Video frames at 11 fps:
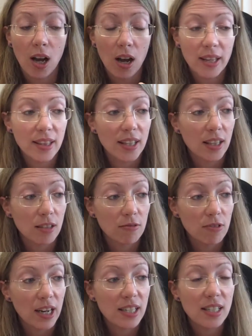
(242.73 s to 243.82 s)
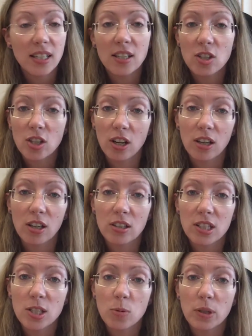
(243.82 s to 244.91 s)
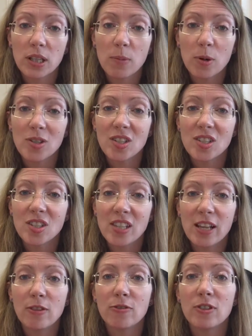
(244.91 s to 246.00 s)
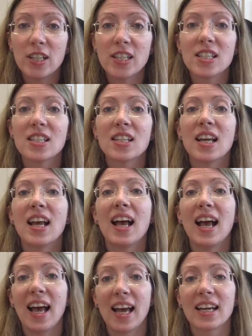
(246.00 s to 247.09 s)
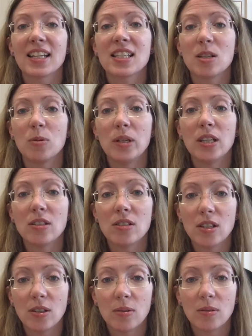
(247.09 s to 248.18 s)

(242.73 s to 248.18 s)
I think that raising a child is one of the most selfless acts that we can do.